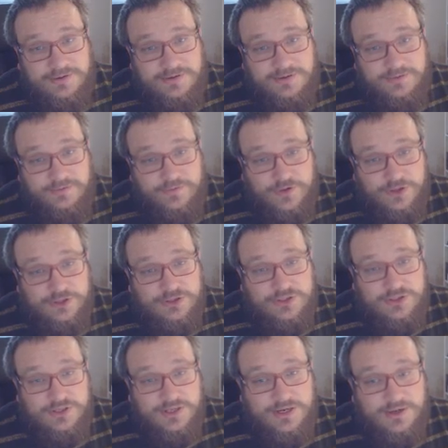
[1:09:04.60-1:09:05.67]

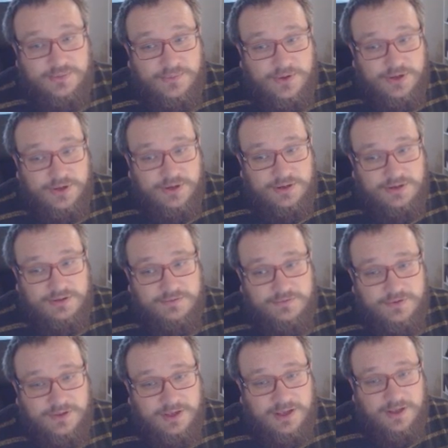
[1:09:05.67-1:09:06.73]
version that'll work for
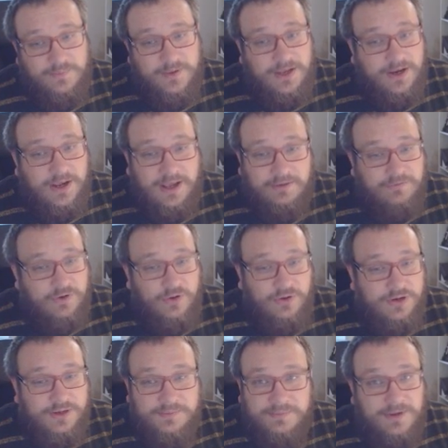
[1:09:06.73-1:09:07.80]
the game, and I haven't got
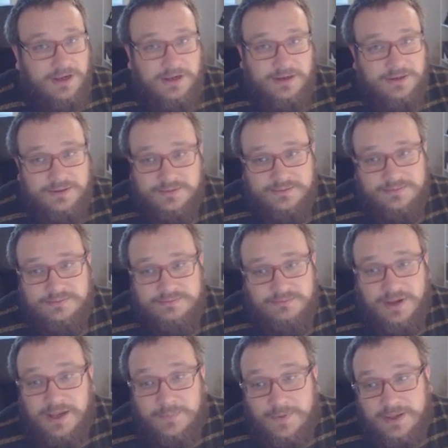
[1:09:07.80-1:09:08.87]
it.
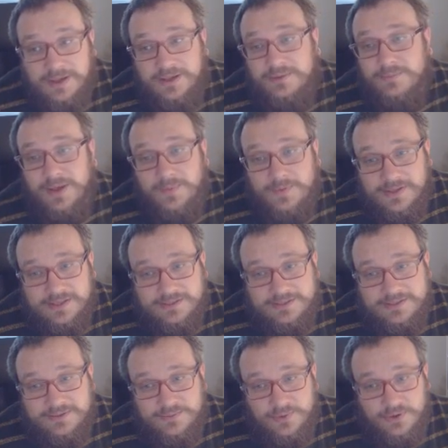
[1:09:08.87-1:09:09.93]
Maybe this
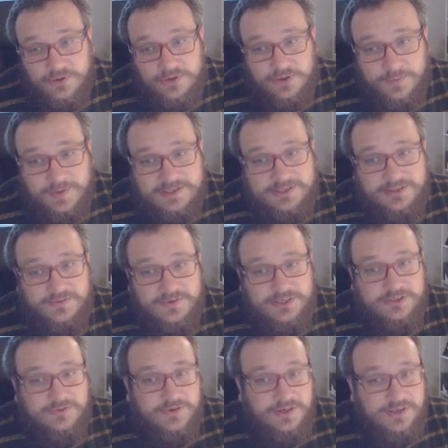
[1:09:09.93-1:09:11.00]
is what the best there
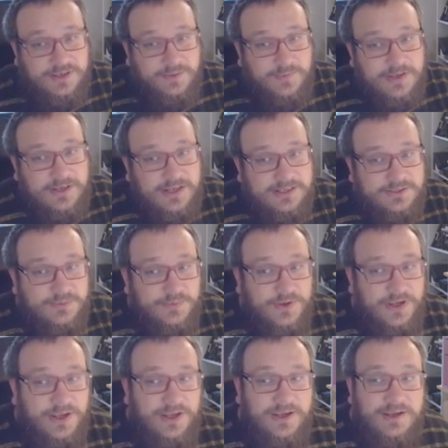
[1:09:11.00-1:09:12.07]
is, right? I mean, that's where